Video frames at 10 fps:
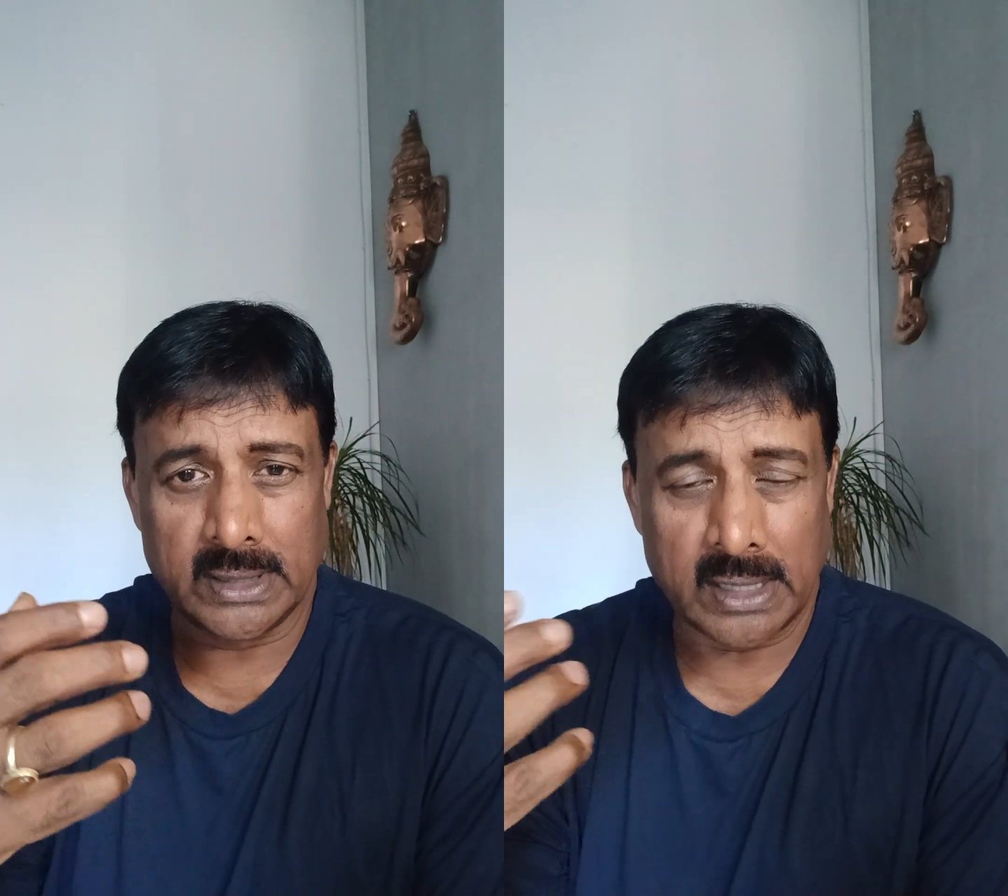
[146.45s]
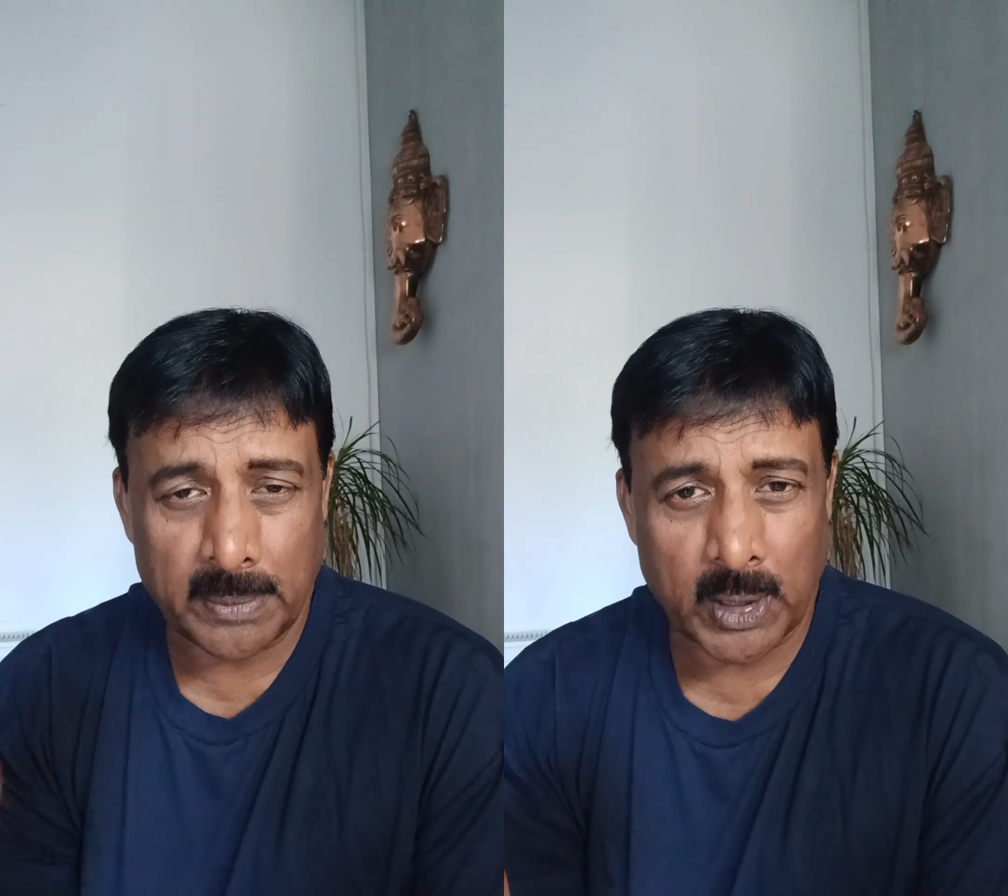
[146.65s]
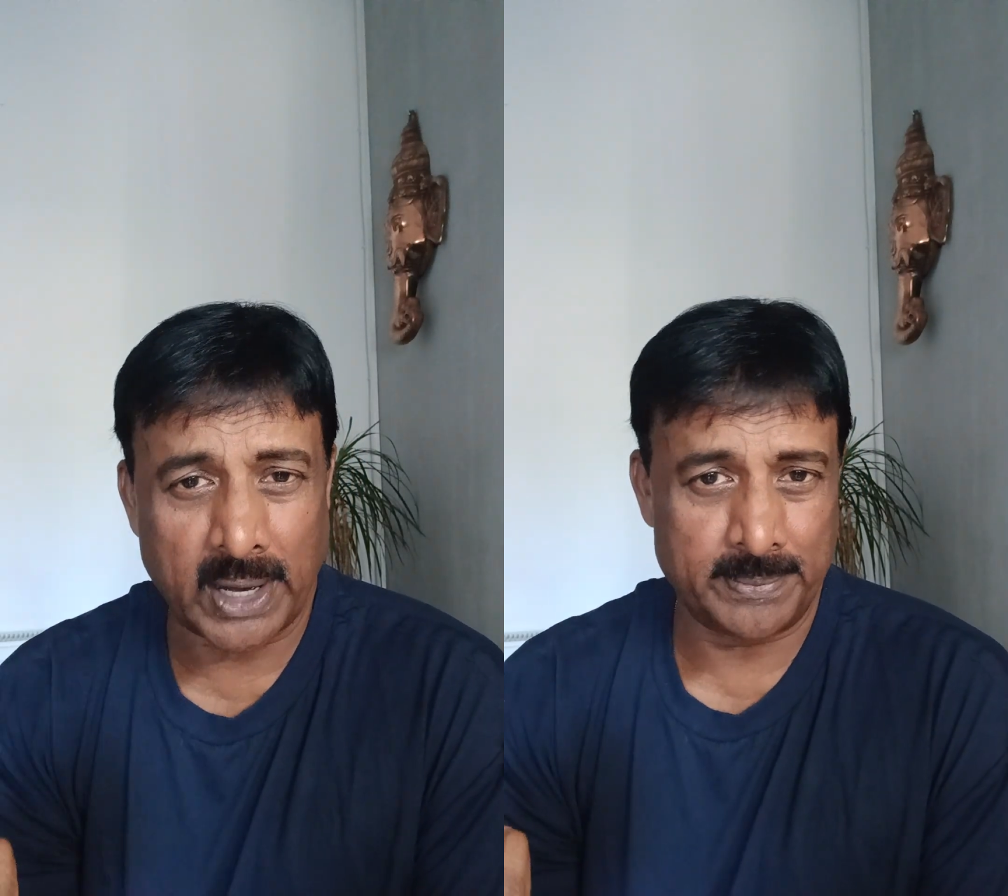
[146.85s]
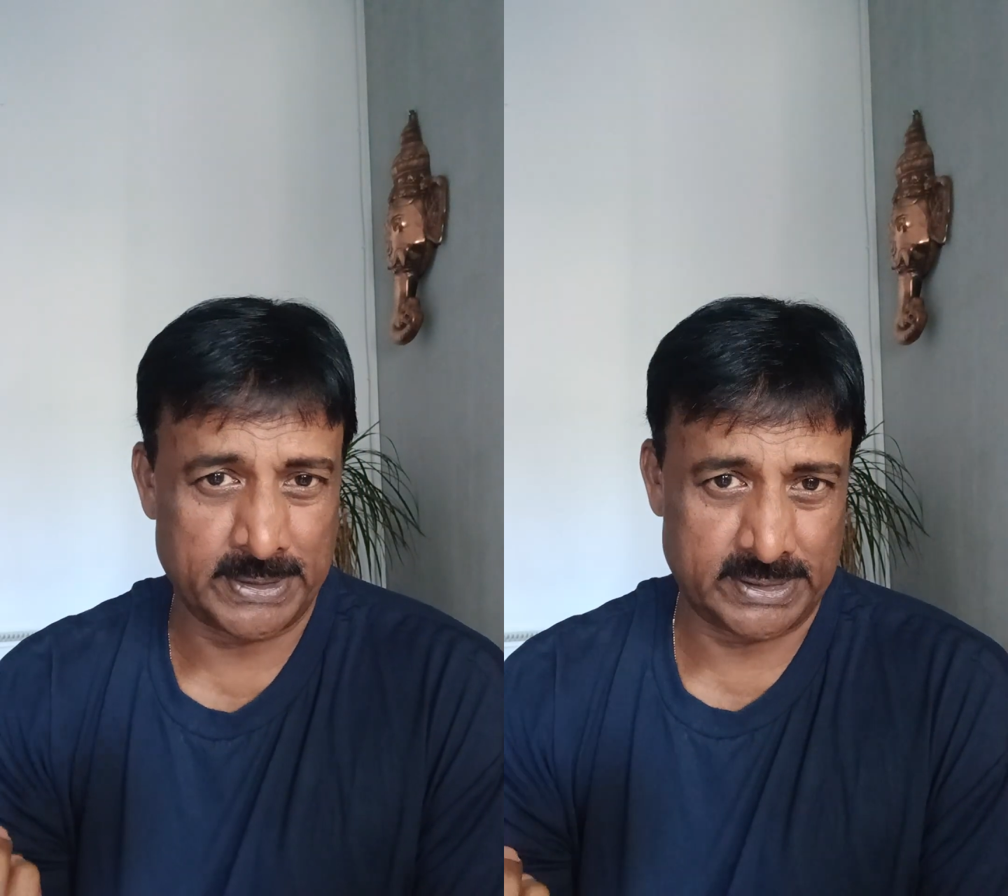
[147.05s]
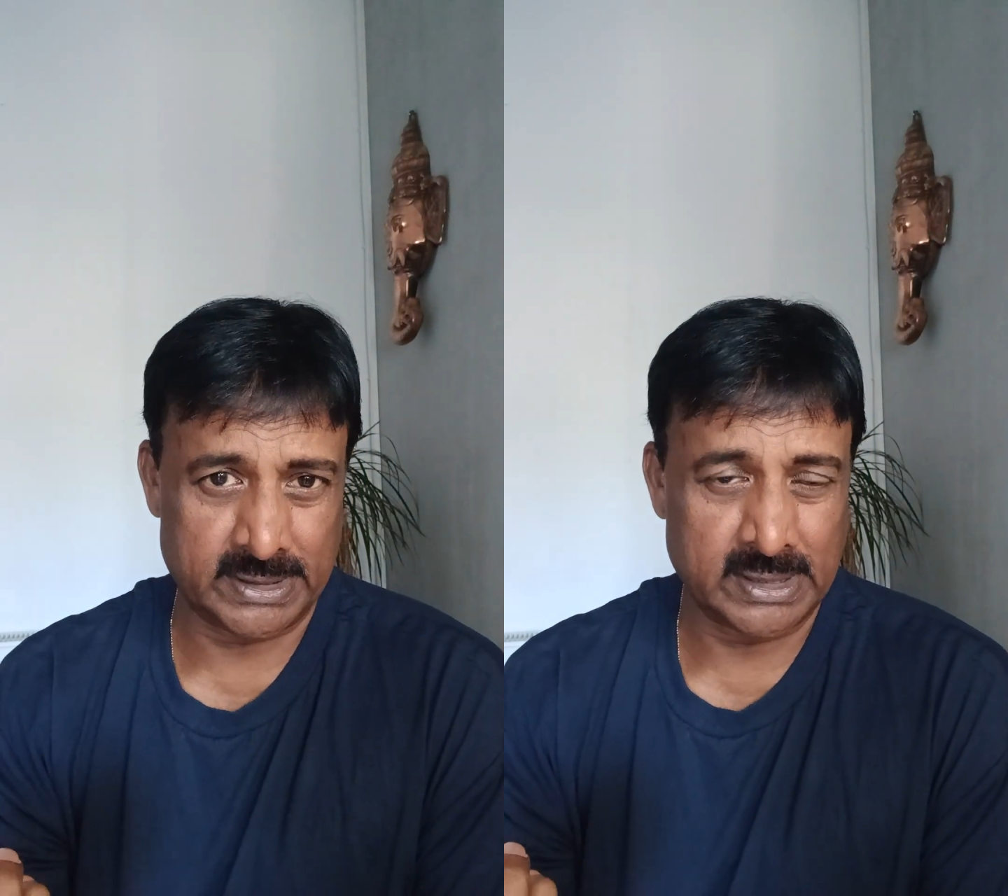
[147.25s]

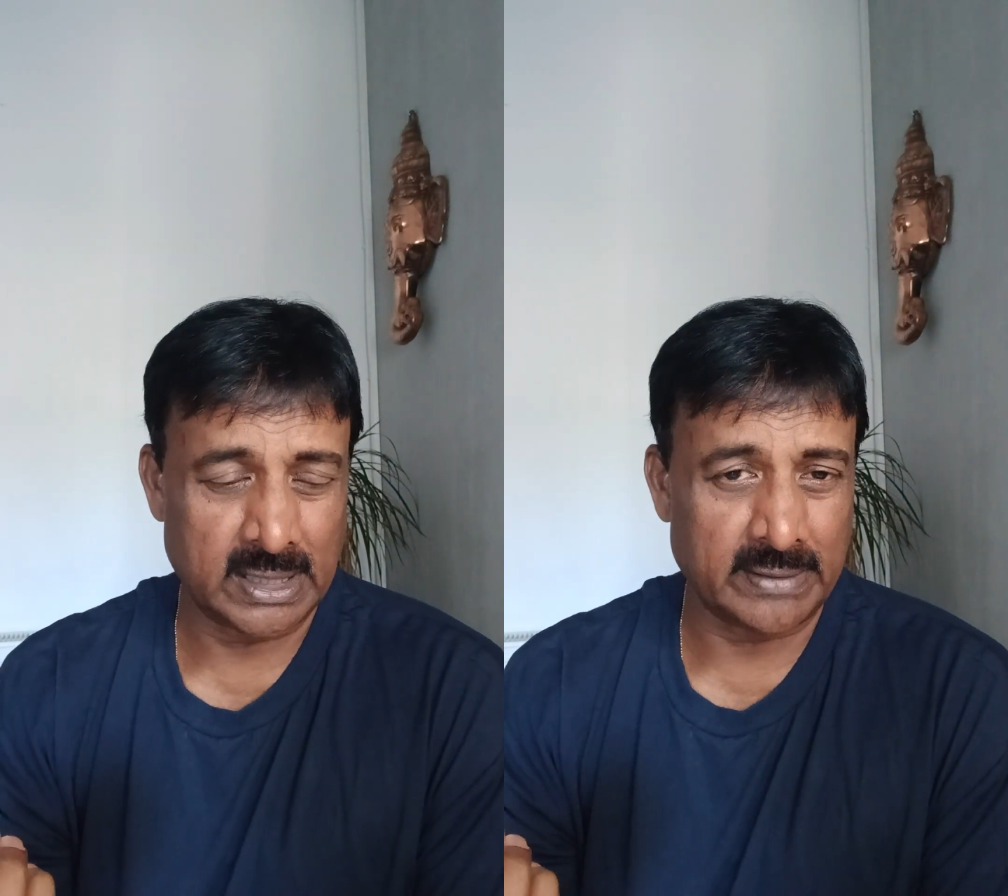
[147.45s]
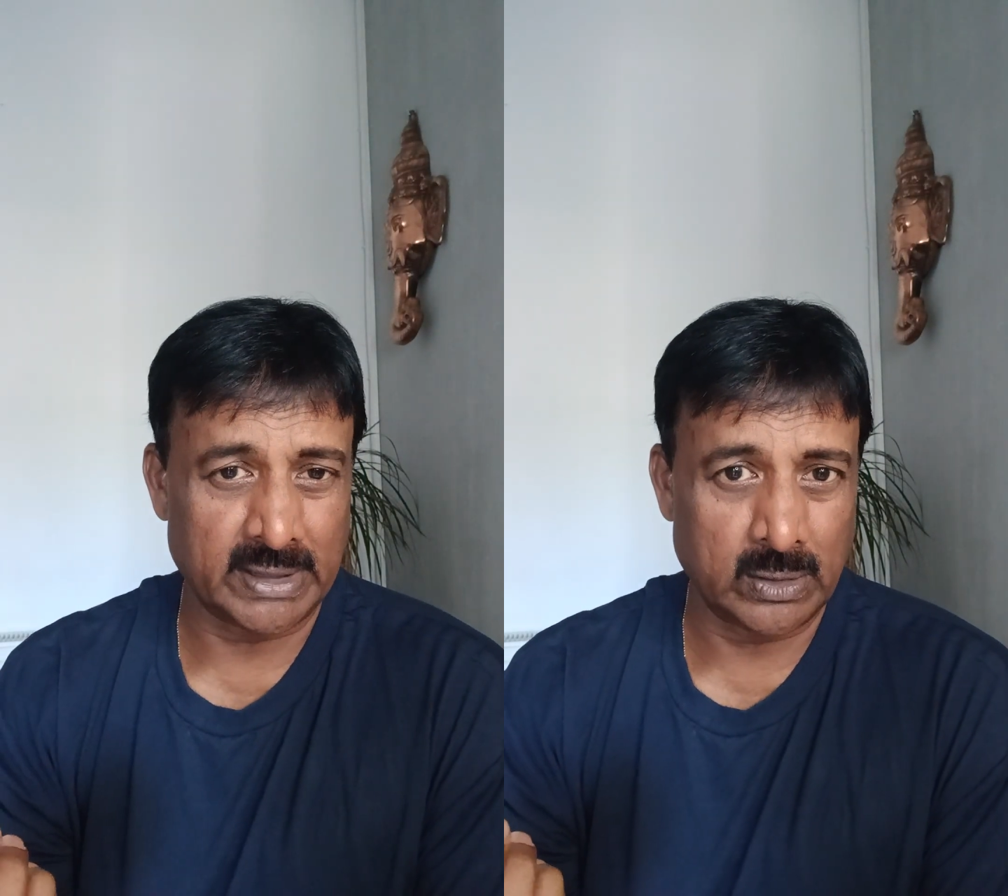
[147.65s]
hippocampus level.